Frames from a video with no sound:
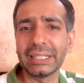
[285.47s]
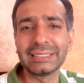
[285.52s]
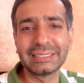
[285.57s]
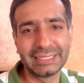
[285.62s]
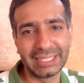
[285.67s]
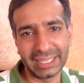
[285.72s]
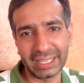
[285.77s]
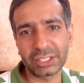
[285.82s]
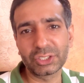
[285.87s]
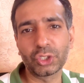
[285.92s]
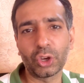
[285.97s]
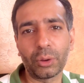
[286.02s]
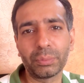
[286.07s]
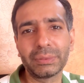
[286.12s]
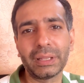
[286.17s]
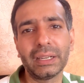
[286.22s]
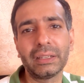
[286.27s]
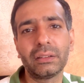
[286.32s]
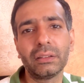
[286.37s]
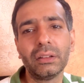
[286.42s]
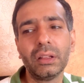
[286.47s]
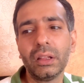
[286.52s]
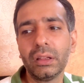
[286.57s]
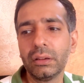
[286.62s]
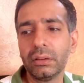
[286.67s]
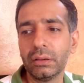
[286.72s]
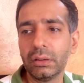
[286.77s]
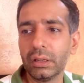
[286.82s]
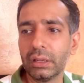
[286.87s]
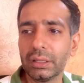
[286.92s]
It's their job that
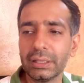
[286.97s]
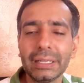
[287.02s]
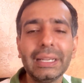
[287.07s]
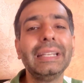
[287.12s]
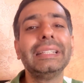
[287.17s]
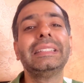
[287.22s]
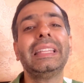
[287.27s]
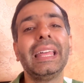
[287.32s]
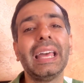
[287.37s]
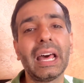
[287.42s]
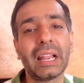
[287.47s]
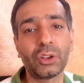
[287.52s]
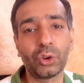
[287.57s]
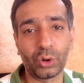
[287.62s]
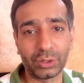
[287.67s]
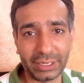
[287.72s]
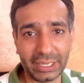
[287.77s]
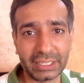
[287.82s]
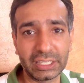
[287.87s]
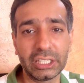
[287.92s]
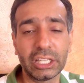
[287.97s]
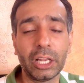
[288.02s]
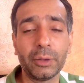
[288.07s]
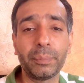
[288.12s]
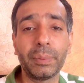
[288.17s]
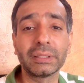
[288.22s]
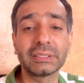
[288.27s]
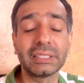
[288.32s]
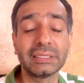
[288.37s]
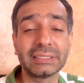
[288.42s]
they are non-technical
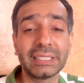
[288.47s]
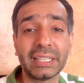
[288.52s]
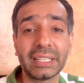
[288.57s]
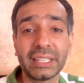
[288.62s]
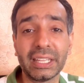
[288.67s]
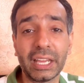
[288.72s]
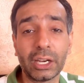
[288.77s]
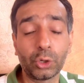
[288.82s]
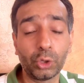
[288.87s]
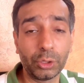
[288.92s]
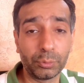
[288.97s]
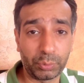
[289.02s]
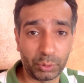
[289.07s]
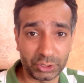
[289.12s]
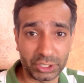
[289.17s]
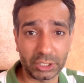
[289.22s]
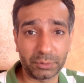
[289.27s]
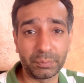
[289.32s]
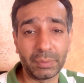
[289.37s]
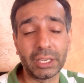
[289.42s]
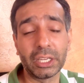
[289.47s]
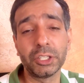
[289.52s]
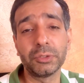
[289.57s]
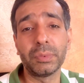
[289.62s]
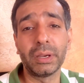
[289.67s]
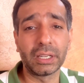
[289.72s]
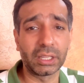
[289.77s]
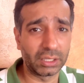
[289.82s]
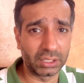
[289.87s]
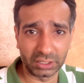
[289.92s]
persons and they are doing project
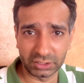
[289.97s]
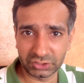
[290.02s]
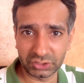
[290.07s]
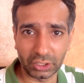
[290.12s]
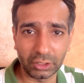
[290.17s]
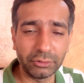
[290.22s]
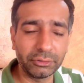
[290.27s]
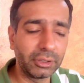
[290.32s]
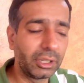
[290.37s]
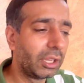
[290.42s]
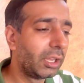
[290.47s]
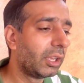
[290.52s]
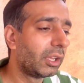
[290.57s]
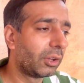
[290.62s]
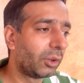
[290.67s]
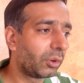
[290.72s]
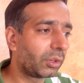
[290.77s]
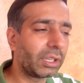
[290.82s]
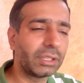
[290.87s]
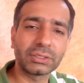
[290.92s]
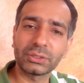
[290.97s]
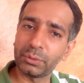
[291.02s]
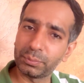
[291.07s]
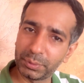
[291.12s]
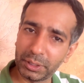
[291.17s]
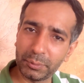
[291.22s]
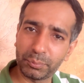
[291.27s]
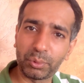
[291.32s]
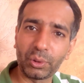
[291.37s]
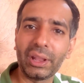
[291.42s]
management and other stuff. Okay, so
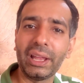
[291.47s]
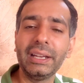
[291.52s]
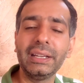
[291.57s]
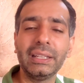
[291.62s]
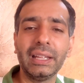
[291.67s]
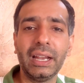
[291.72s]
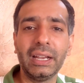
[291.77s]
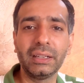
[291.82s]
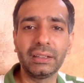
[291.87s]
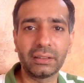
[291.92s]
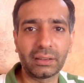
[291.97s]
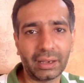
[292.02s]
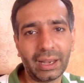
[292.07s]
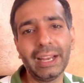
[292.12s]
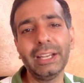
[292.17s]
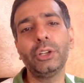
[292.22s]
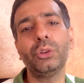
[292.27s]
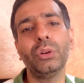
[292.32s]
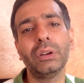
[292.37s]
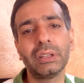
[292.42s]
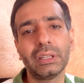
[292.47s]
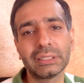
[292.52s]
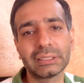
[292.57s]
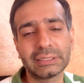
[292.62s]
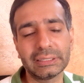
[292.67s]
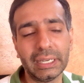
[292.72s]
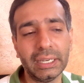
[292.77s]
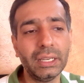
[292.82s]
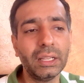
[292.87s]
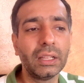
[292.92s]
be polite and try to
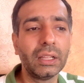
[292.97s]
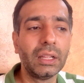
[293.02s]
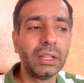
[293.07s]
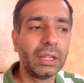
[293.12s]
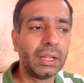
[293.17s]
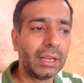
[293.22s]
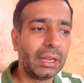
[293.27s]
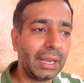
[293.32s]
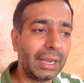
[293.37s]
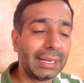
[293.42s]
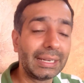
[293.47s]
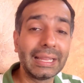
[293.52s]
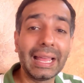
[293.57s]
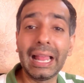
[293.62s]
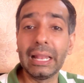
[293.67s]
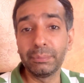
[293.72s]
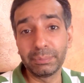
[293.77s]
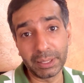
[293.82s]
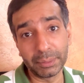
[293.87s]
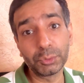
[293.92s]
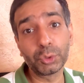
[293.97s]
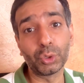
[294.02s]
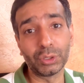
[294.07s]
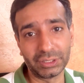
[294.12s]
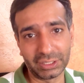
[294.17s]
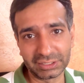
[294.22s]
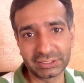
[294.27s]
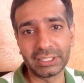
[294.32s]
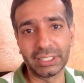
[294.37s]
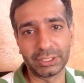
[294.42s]
understand and help them to
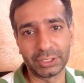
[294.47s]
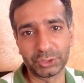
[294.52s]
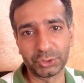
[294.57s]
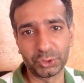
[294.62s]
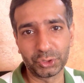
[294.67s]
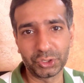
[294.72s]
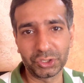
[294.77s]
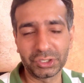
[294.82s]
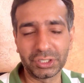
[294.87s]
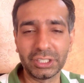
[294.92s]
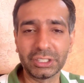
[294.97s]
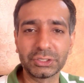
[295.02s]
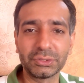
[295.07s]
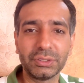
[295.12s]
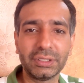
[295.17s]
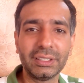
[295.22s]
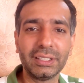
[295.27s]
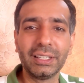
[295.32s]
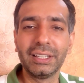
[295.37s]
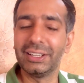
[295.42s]
understand the situation as well.